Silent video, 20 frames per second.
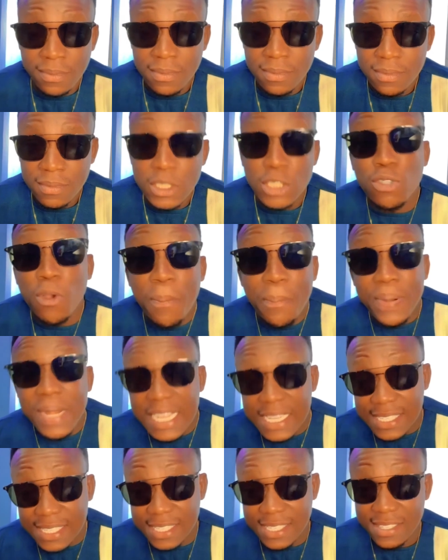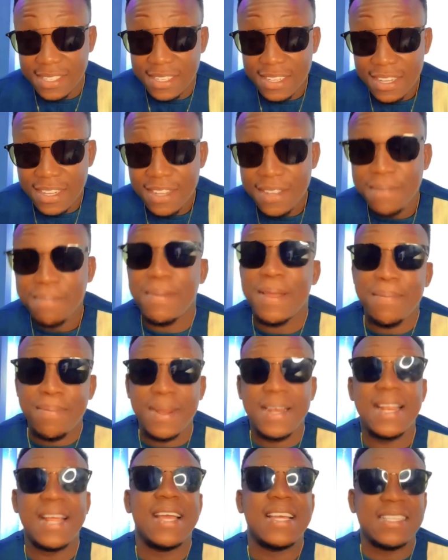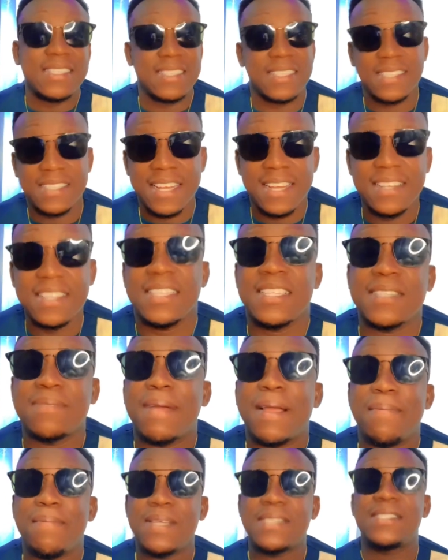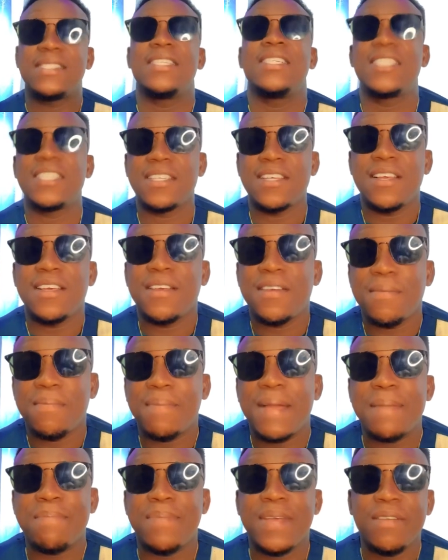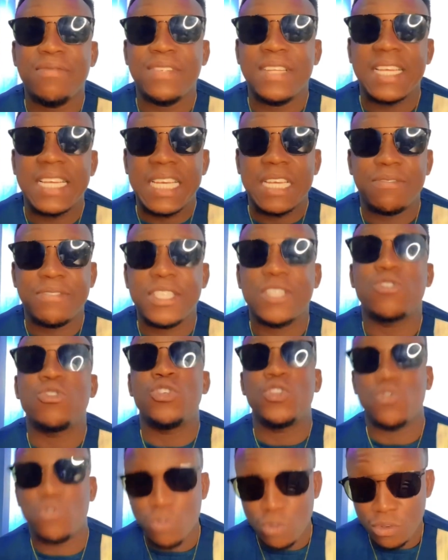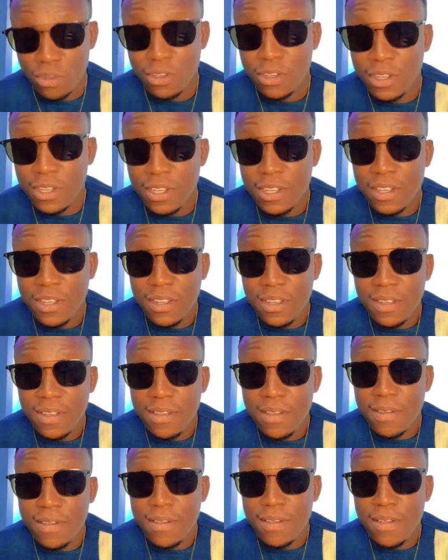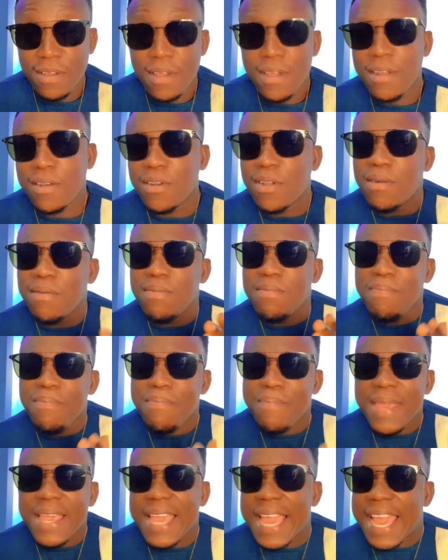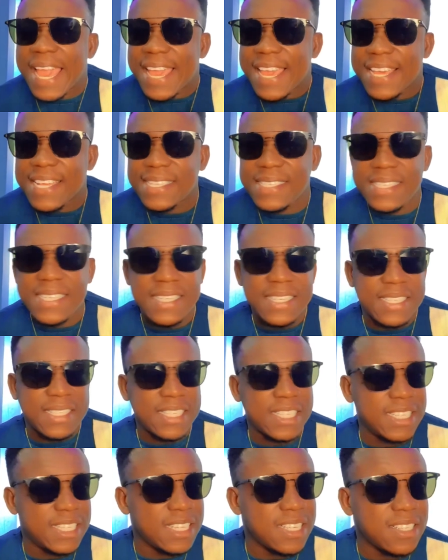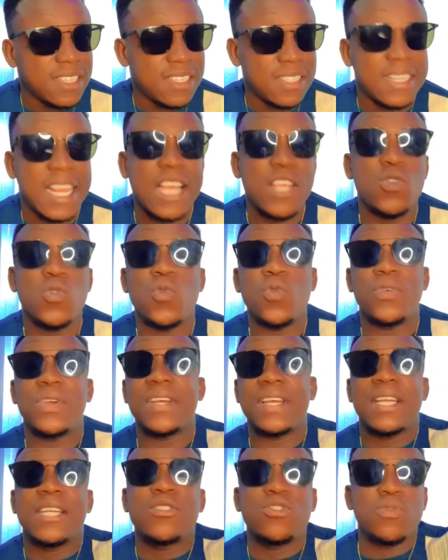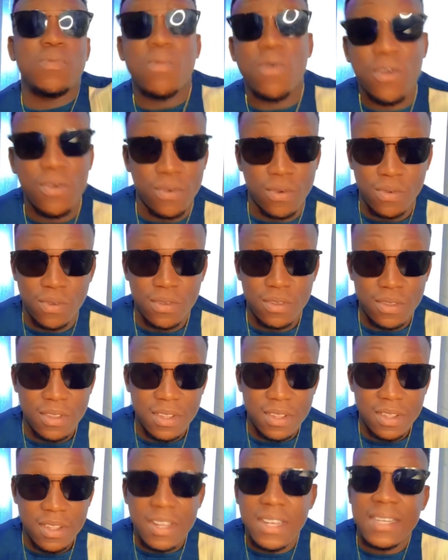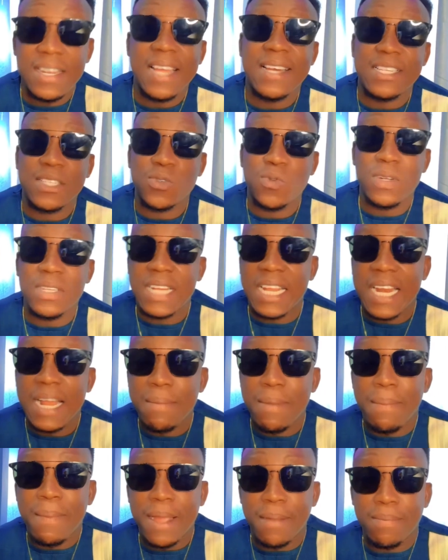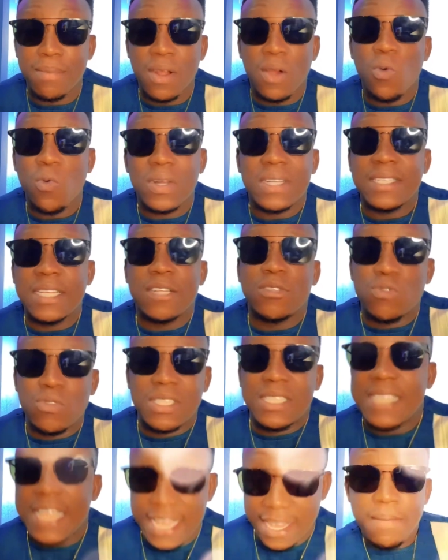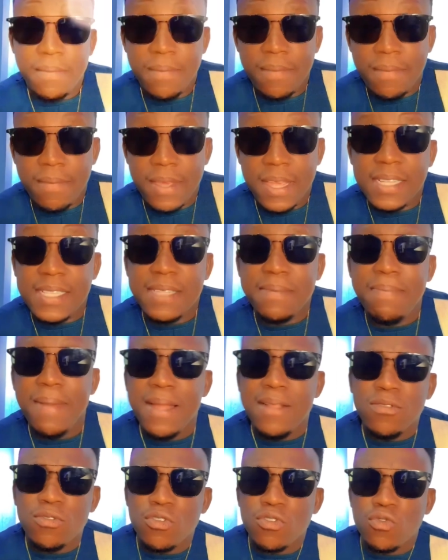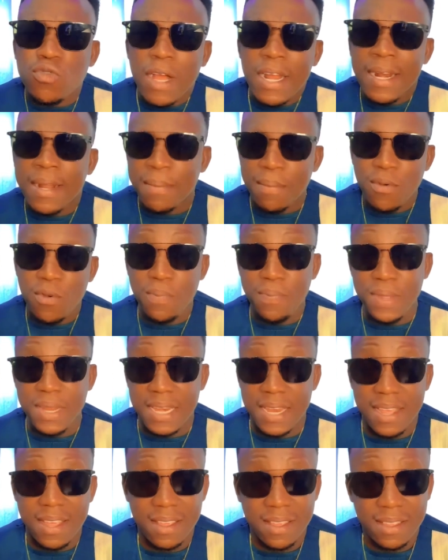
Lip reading: So please, my brother and sister, this is my message, my birthday gift to you. Don't make a hasty decisions that you will regret tomorrow. That is what Nana Mac Brown wanted to say. It's meant to turn a mobi ne.